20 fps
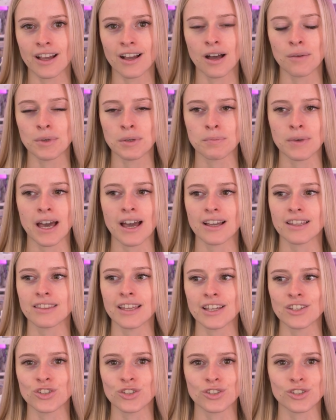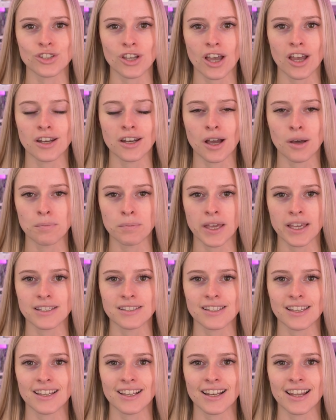coming back. They just turn up
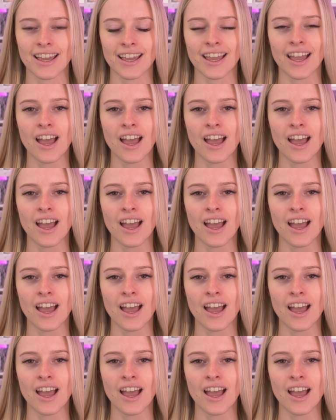basically.